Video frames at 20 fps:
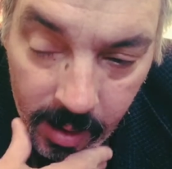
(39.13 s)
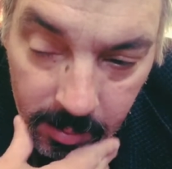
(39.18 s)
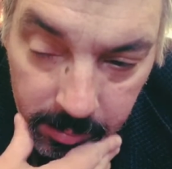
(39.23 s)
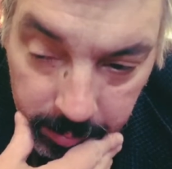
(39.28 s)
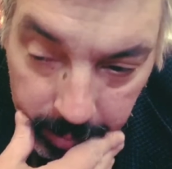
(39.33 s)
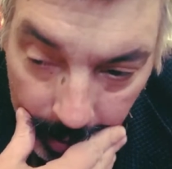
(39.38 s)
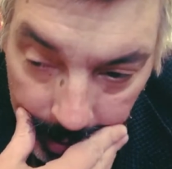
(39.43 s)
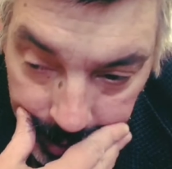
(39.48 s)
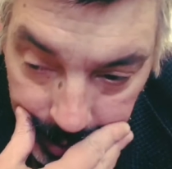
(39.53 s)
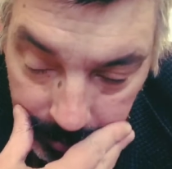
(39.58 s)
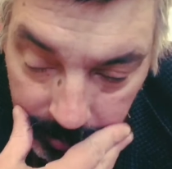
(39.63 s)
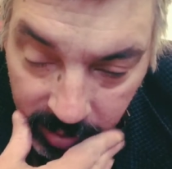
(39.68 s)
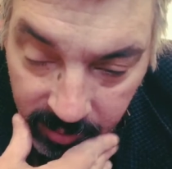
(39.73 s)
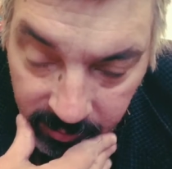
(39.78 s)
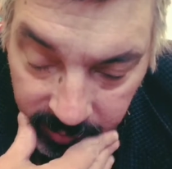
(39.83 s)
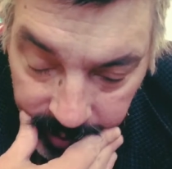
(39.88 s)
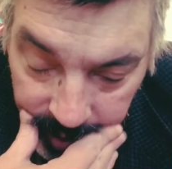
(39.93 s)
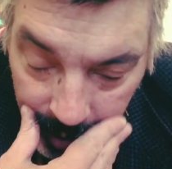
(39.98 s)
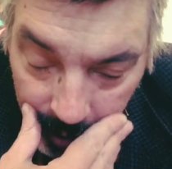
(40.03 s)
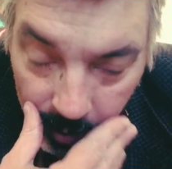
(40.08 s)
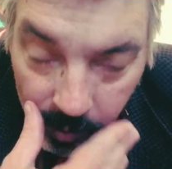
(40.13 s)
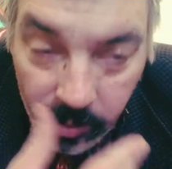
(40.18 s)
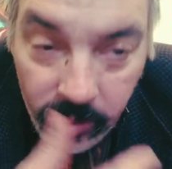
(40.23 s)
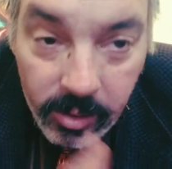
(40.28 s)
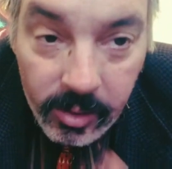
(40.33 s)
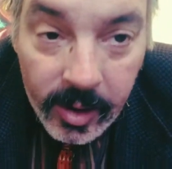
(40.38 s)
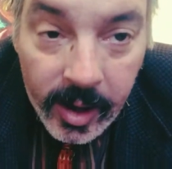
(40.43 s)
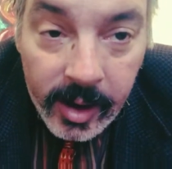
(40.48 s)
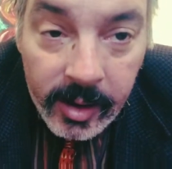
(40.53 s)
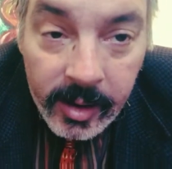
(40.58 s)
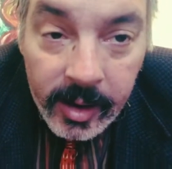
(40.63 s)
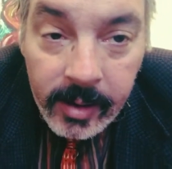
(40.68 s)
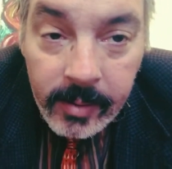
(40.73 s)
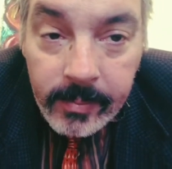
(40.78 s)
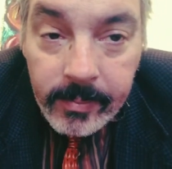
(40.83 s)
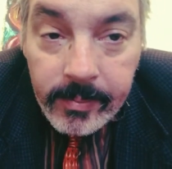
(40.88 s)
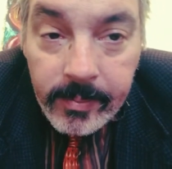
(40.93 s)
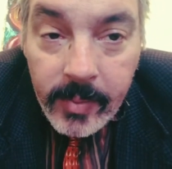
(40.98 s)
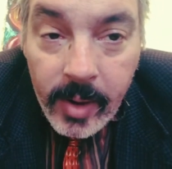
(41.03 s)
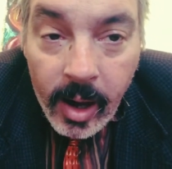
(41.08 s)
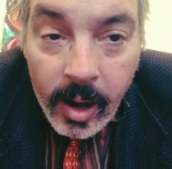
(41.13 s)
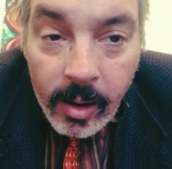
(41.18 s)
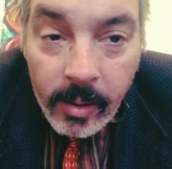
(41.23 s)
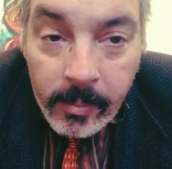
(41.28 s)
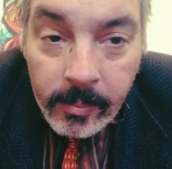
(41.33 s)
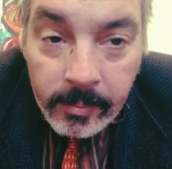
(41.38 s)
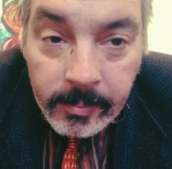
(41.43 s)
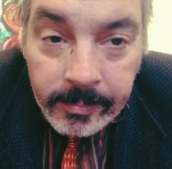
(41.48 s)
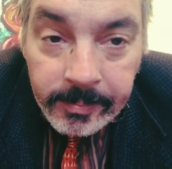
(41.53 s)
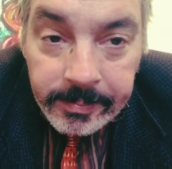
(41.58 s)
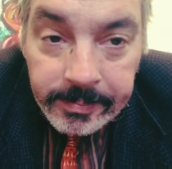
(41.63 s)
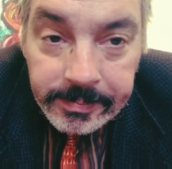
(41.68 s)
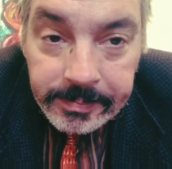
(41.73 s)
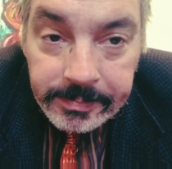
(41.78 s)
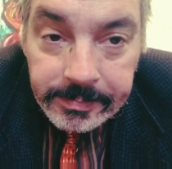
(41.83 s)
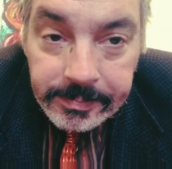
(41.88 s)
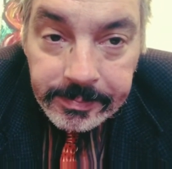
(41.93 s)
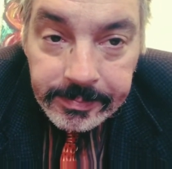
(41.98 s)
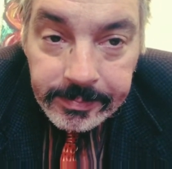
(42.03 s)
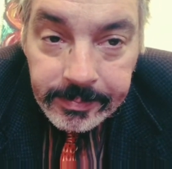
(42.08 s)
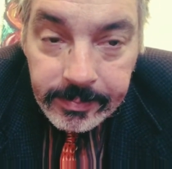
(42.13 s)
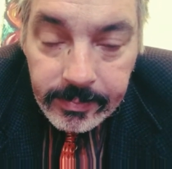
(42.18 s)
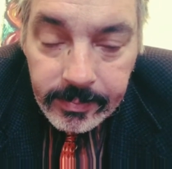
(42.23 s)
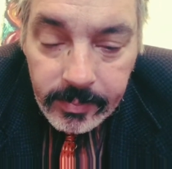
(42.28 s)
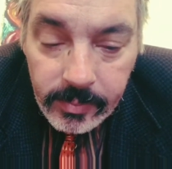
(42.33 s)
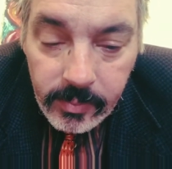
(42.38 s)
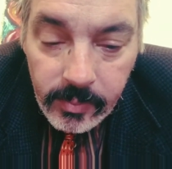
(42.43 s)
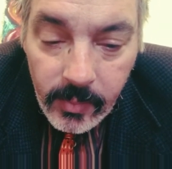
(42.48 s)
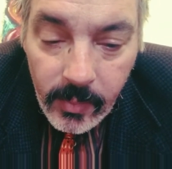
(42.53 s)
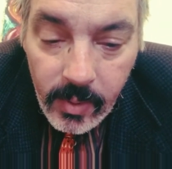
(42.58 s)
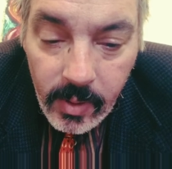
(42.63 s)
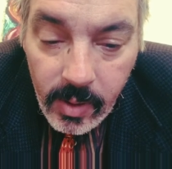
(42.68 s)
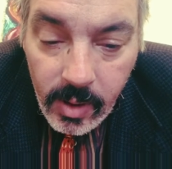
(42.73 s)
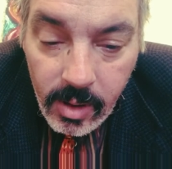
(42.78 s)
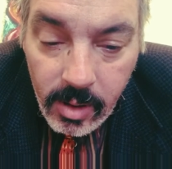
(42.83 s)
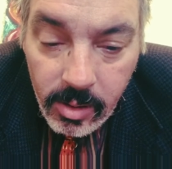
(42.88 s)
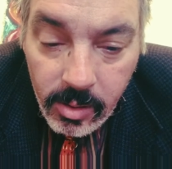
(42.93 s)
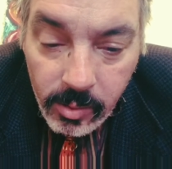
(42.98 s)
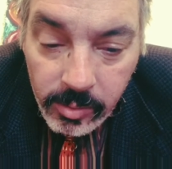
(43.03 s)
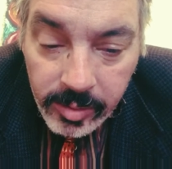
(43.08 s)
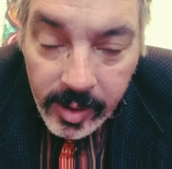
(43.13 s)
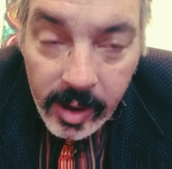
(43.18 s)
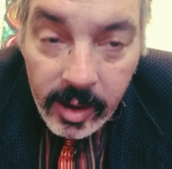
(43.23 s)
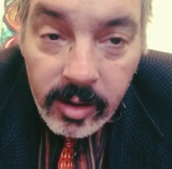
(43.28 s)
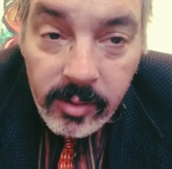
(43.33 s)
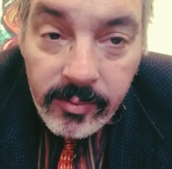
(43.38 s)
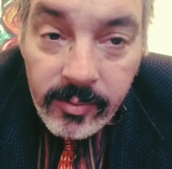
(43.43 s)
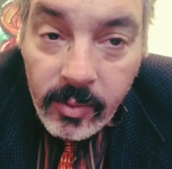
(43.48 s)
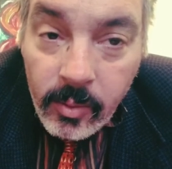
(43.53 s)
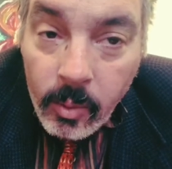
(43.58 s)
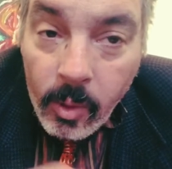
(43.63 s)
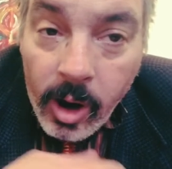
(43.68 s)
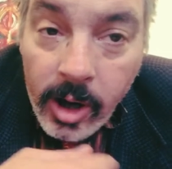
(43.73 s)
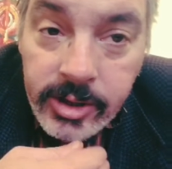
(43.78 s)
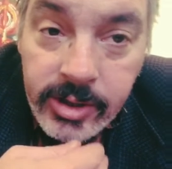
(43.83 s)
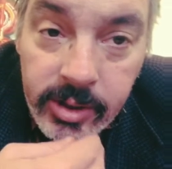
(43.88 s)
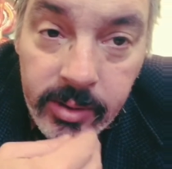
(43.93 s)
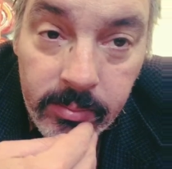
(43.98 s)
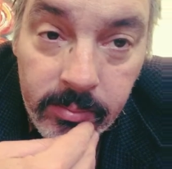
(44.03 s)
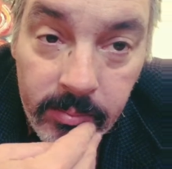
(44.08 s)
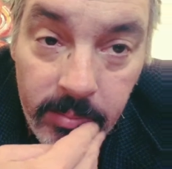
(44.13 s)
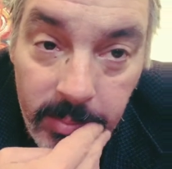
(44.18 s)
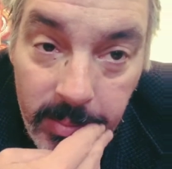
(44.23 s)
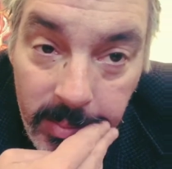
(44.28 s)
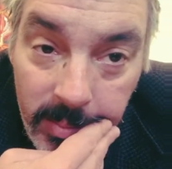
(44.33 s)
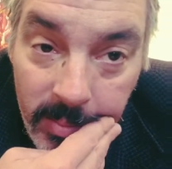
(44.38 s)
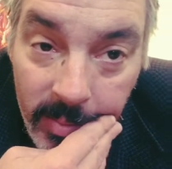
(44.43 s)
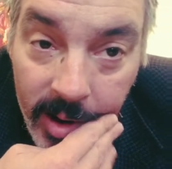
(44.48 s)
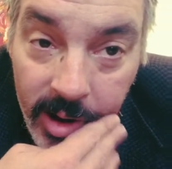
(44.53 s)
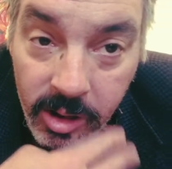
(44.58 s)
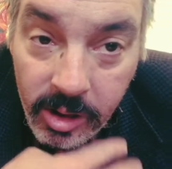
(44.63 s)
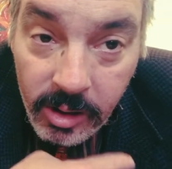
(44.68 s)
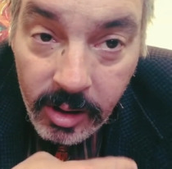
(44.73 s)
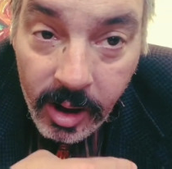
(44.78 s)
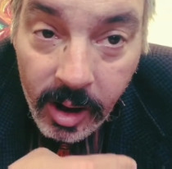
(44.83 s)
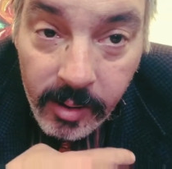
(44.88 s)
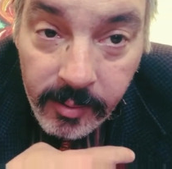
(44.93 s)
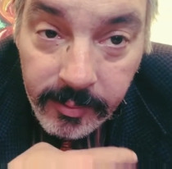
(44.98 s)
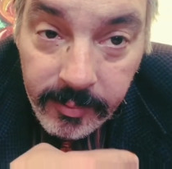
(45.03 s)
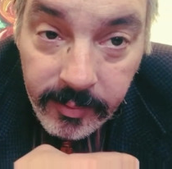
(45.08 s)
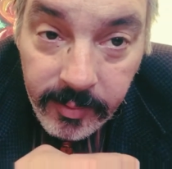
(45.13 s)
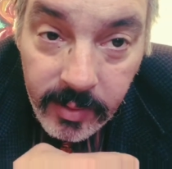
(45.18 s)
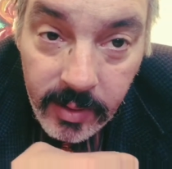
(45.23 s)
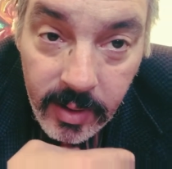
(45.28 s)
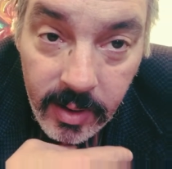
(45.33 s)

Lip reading: bunch of my videos lately. So thank you for watching my stuff.